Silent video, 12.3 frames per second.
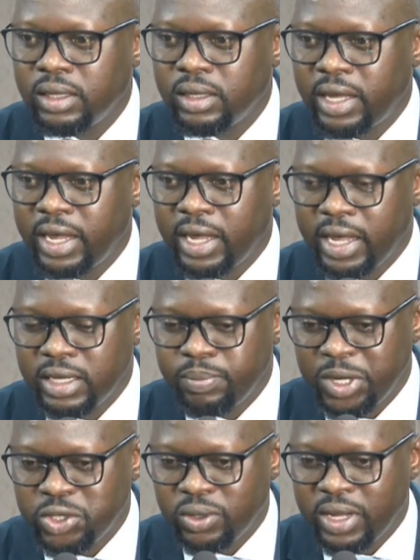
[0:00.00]
like I
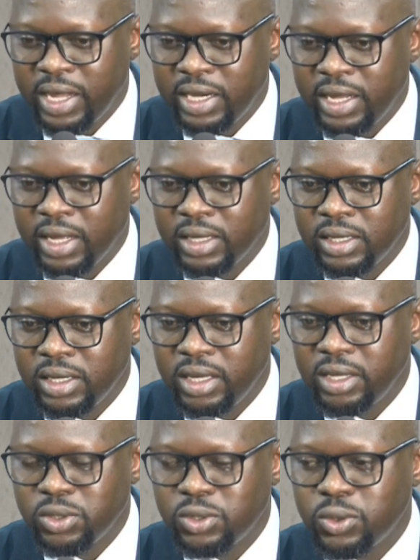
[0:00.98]
mentioned earlier,
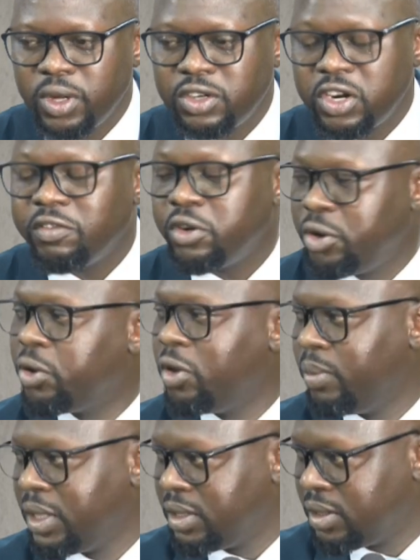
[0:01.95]
is also a travel
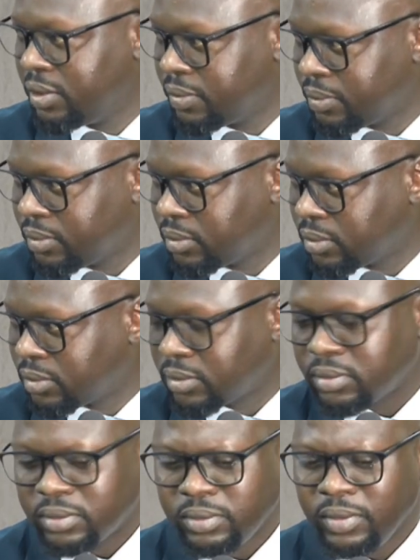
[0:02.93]
document.
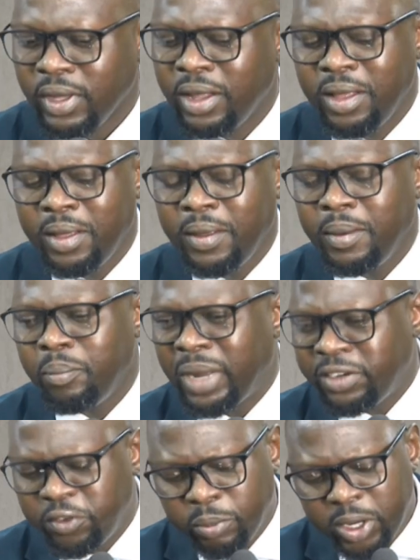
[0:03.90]
Mm-hmm.
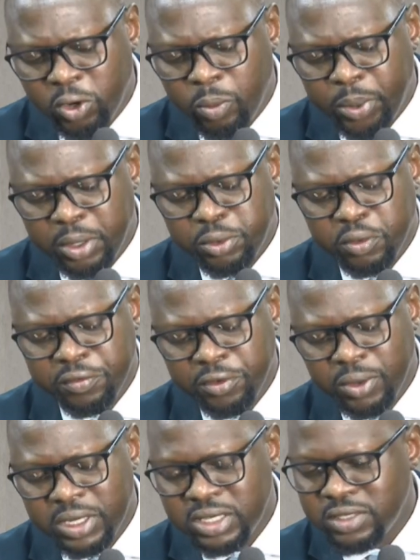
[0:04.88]
But from a legal point of
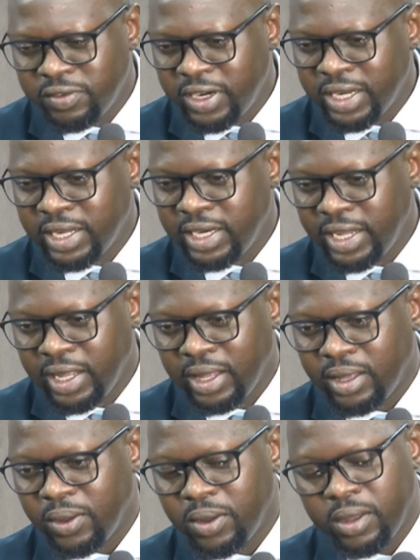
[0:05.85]
view, it is very
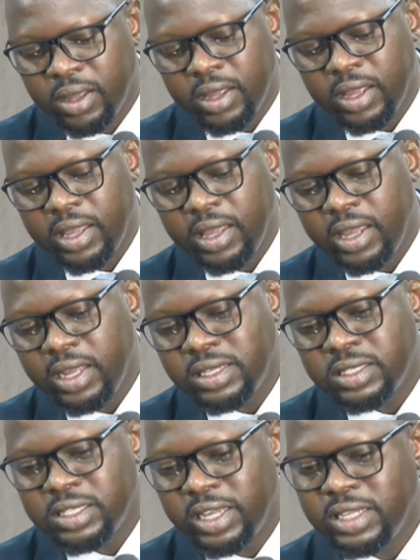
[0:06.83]
clear.
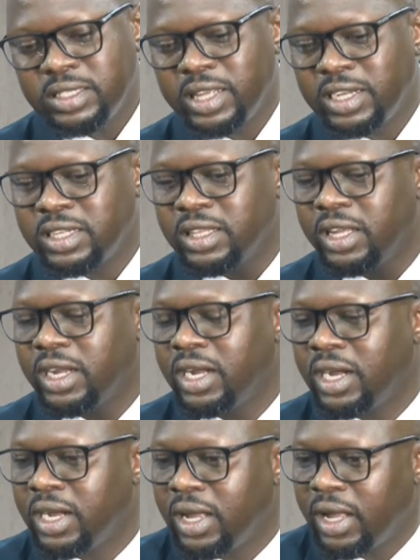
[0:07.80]
It says that
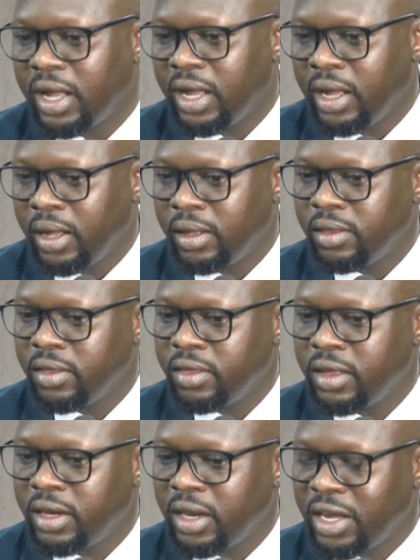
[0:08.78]

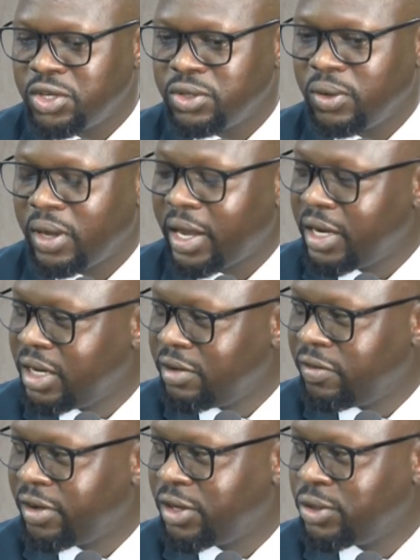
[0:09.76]
the national
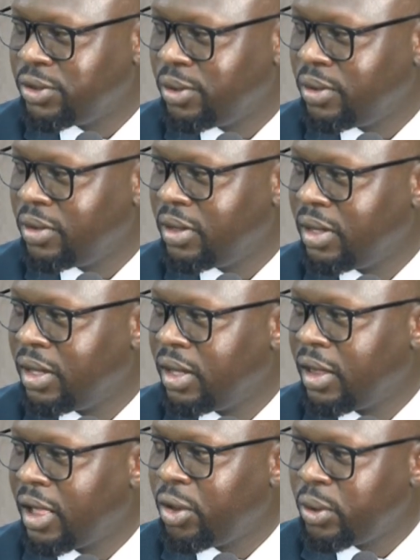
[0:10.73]
identification,
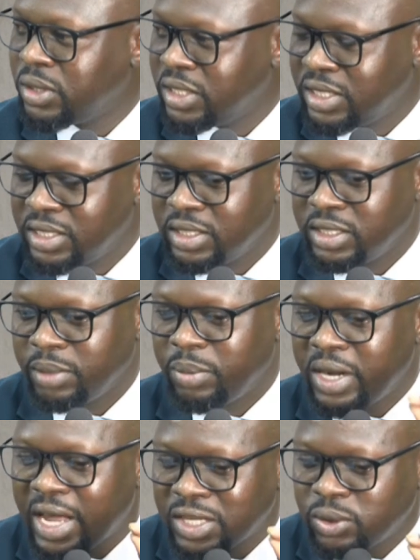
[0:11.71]
your citizenship
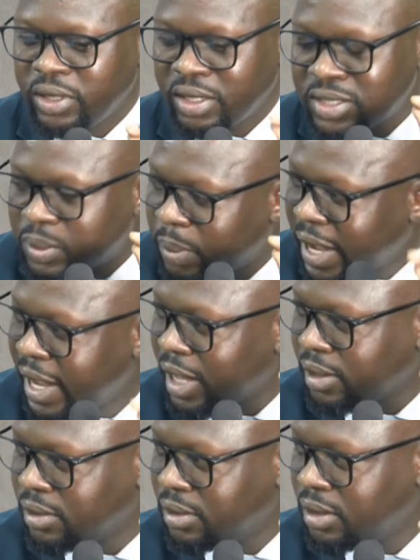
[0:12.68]
does not expire,